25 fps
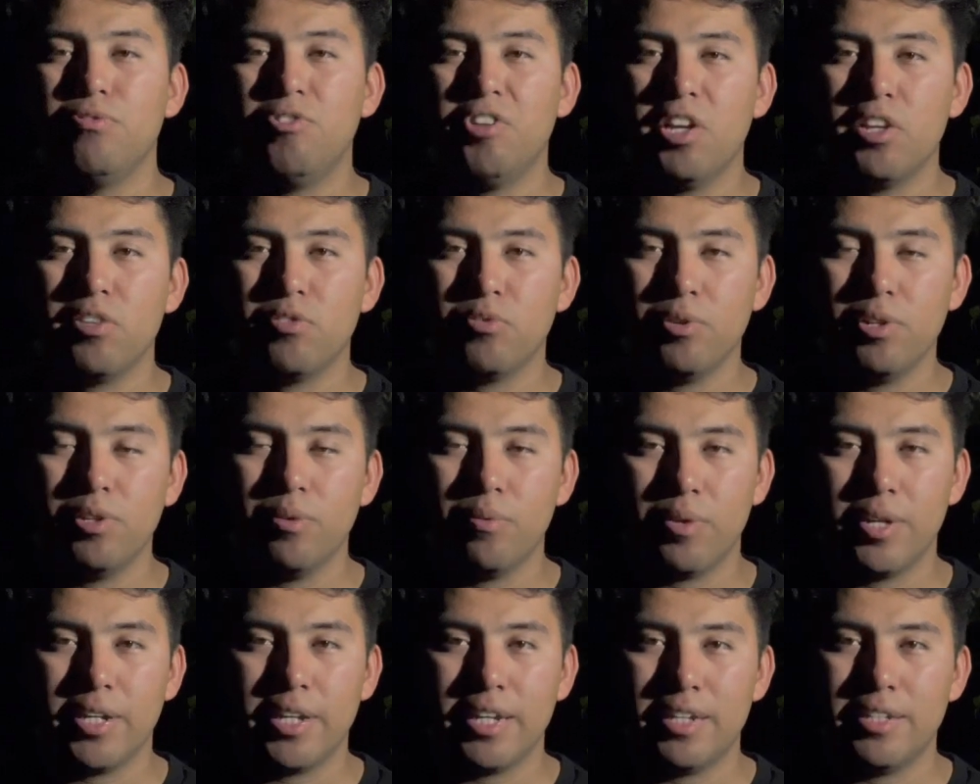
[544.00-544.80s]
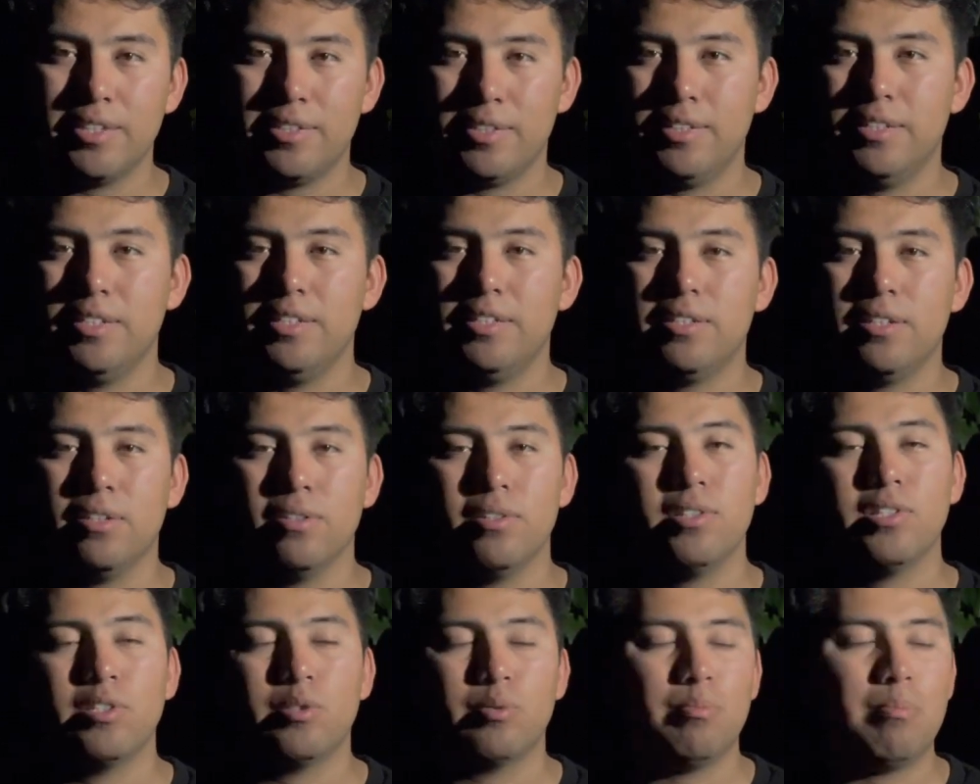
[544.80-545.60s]
you guys really want to get into detail,
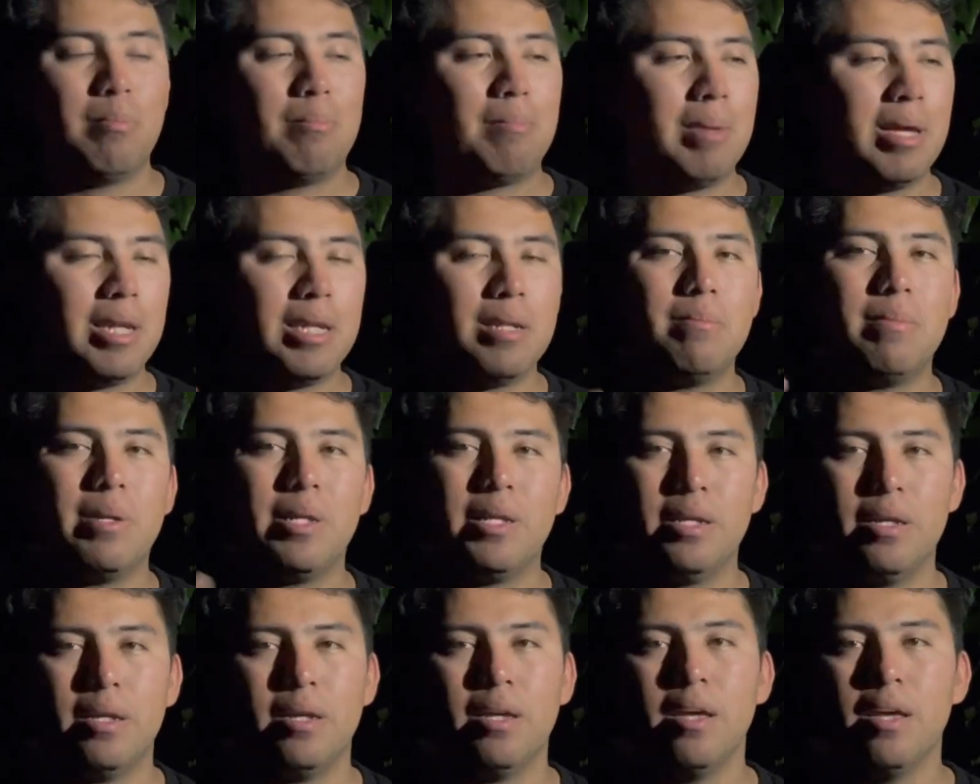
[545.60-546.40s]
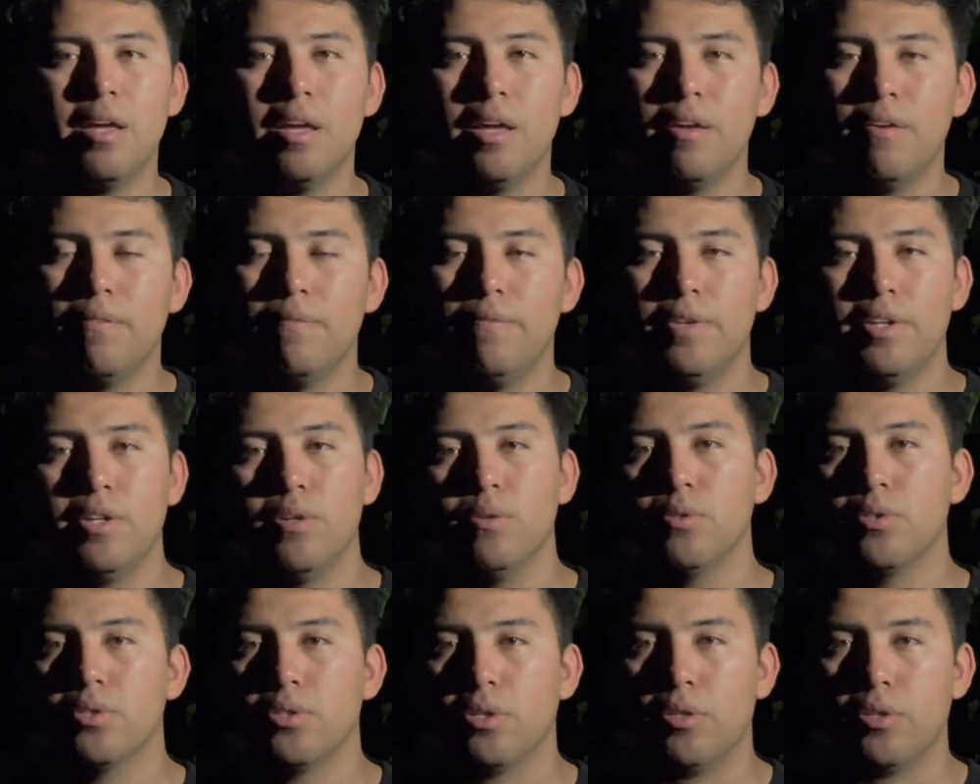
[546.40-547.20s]
there's many
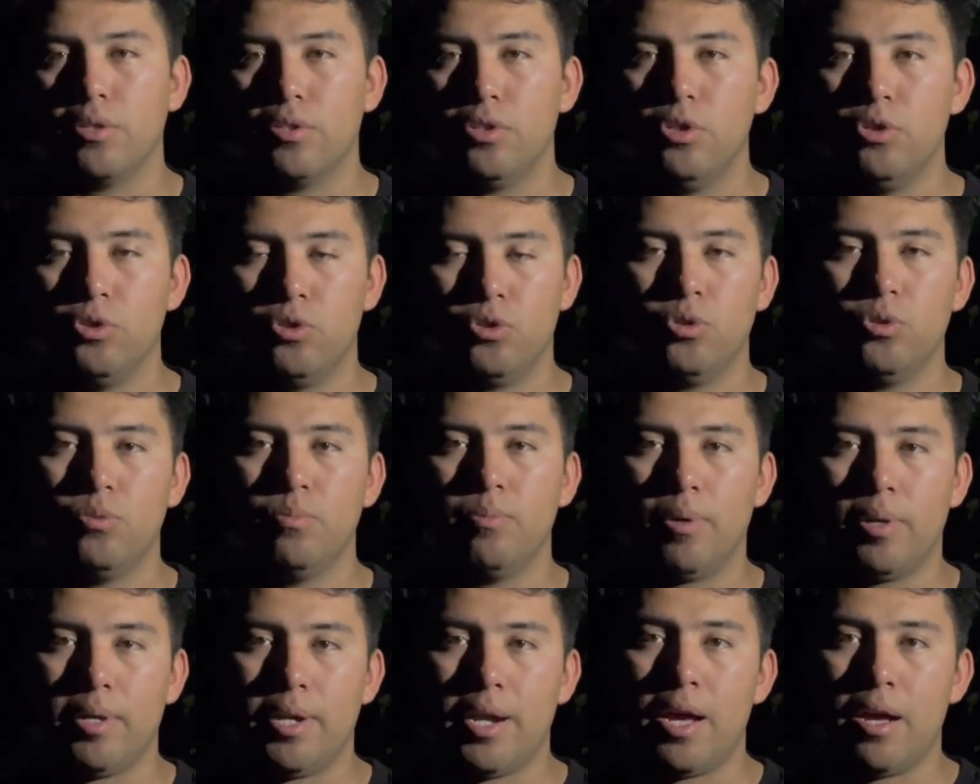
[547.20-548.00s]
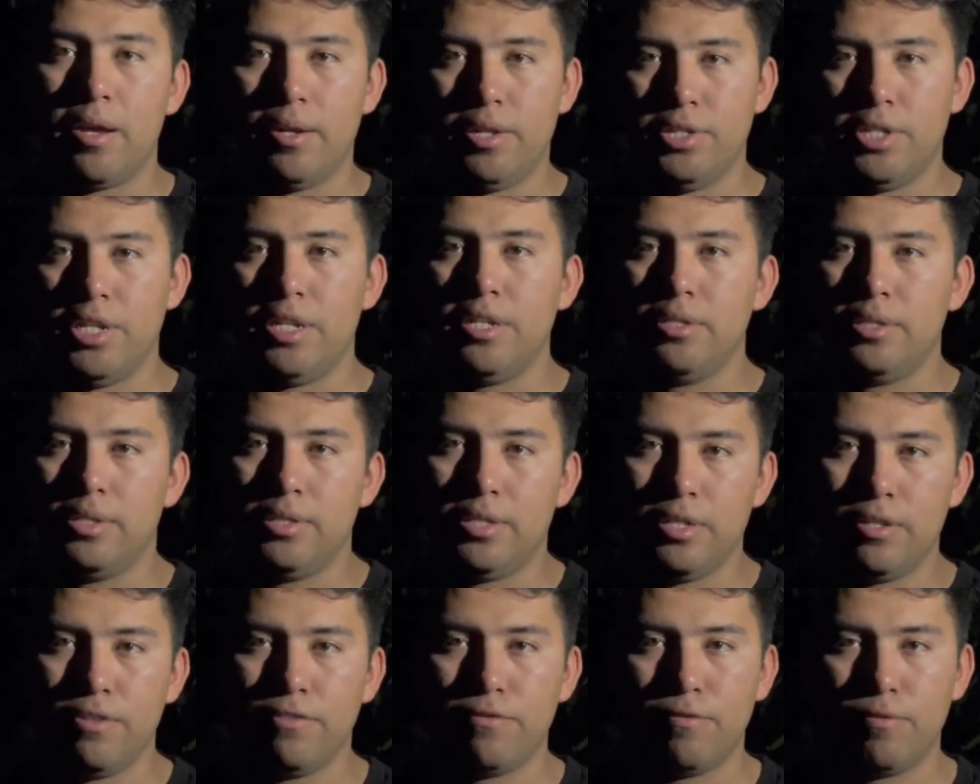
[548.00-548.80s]
videos on YouTube on how to change
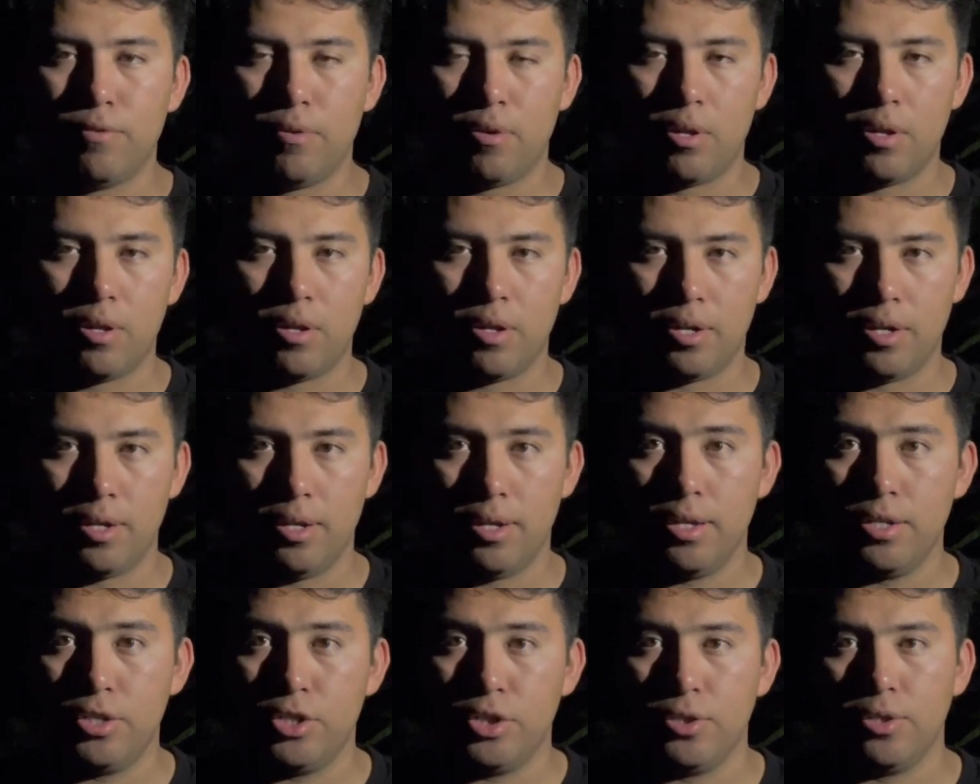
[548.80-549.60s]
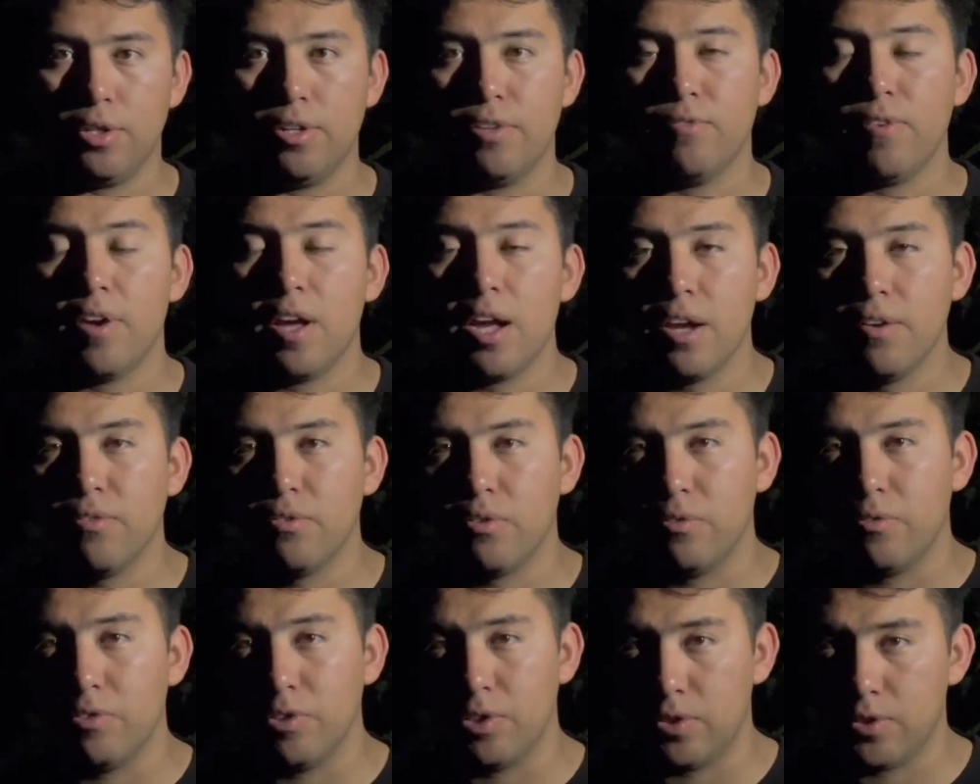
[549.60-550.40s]
the diff on a G35,
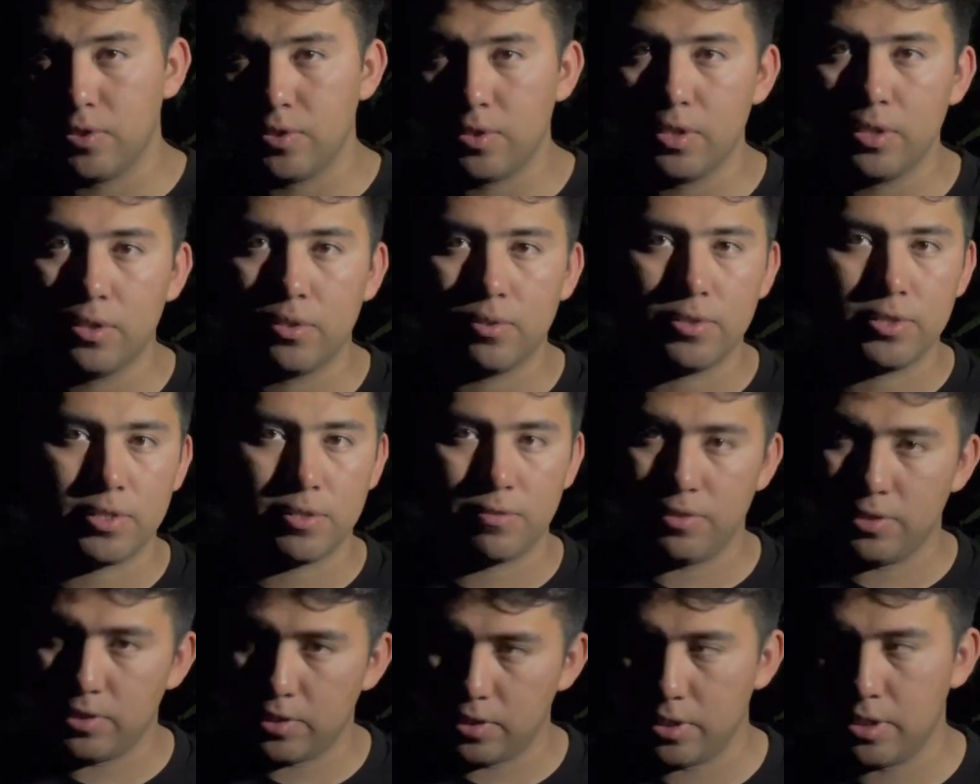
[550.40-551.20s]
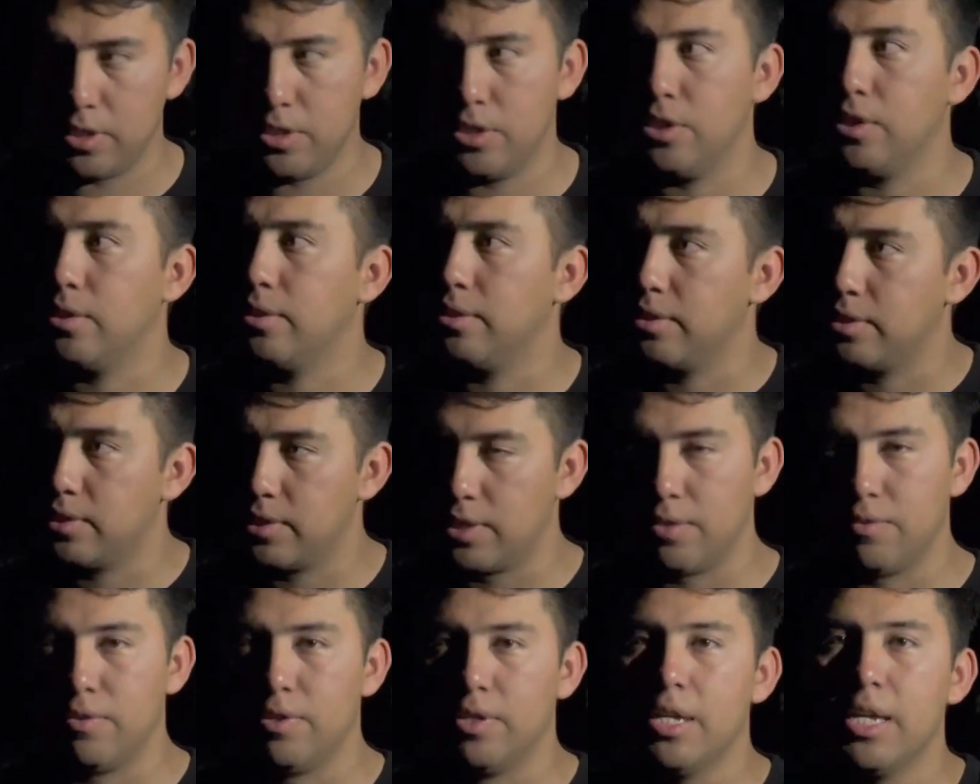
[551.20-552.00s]
350Z, 370Z,
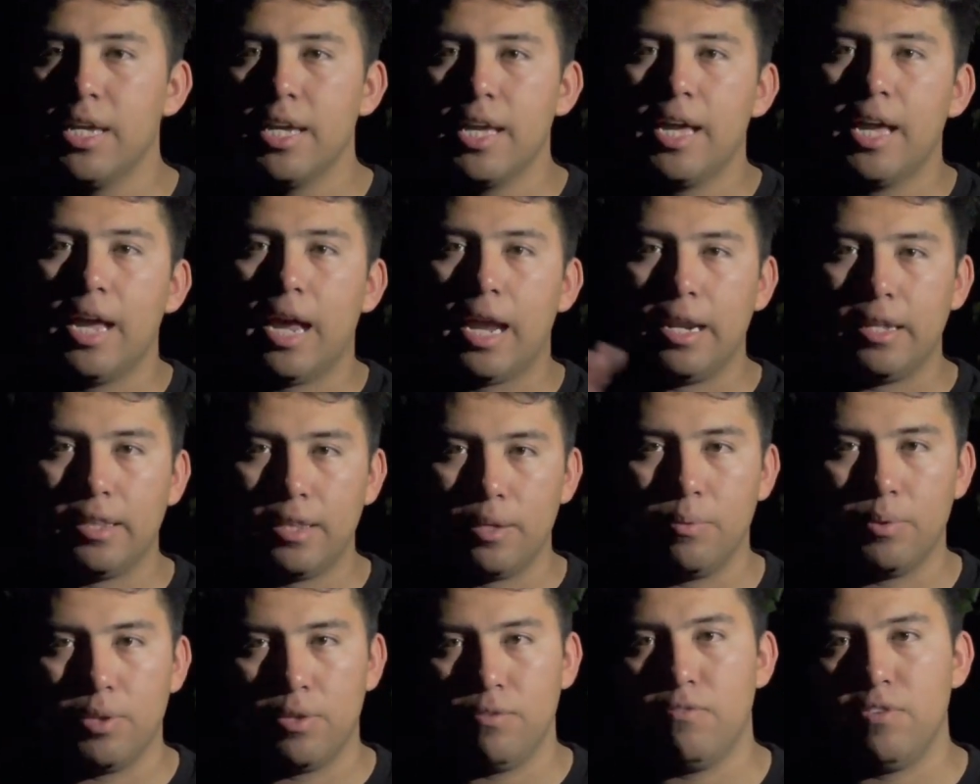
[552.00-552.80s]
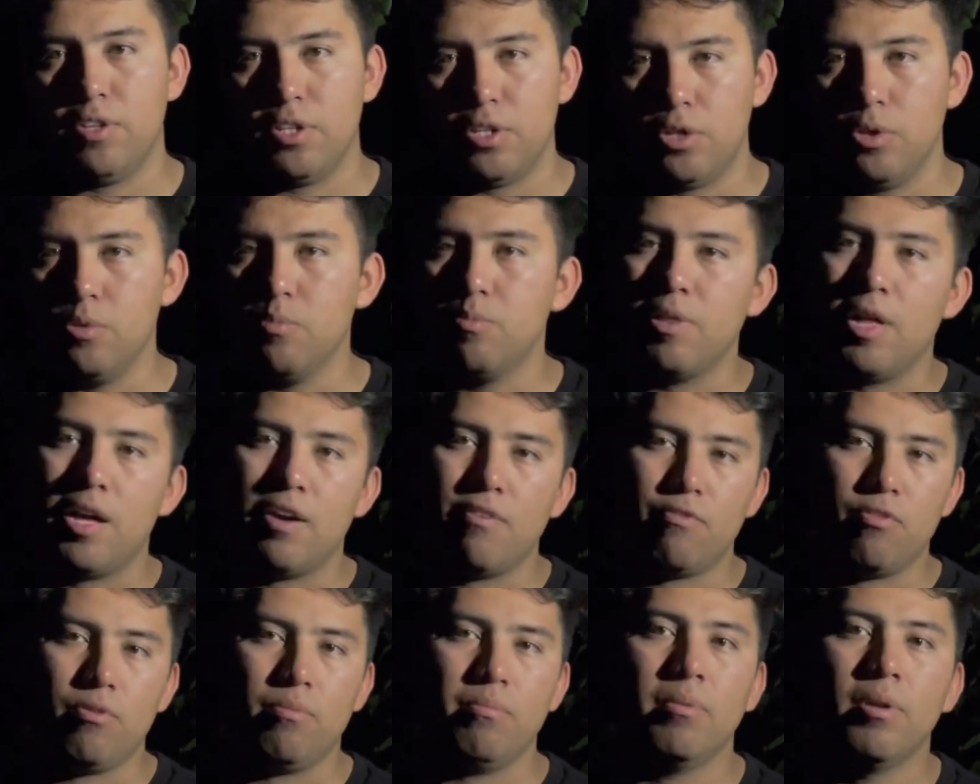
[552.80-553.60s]
G37, anything with the VQ
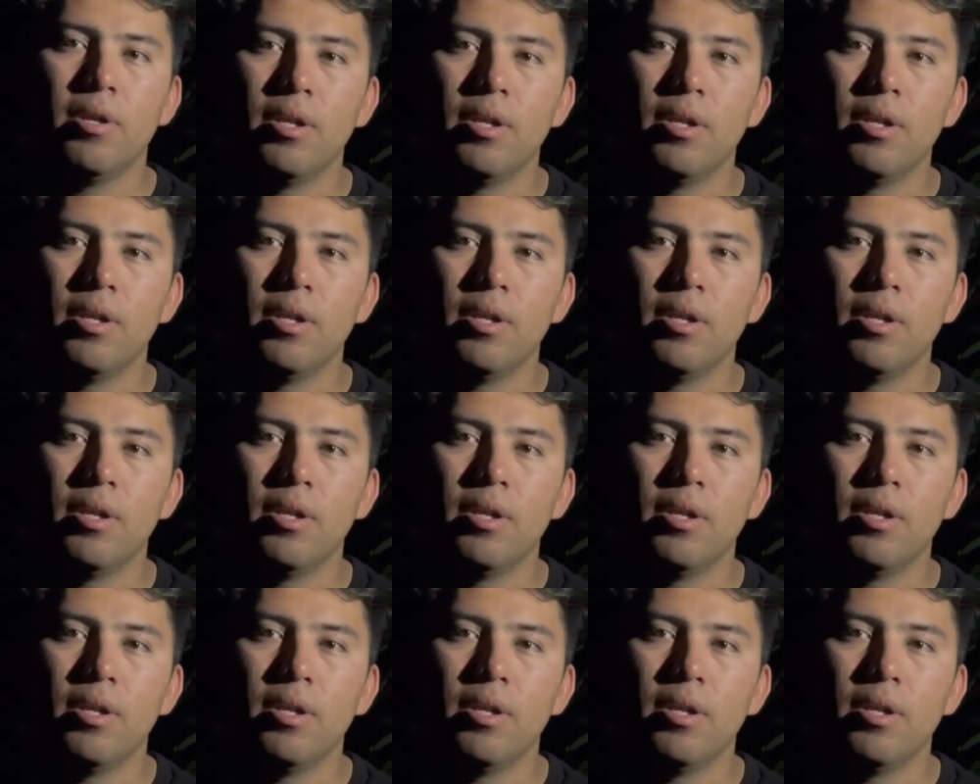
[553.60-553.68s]
platform.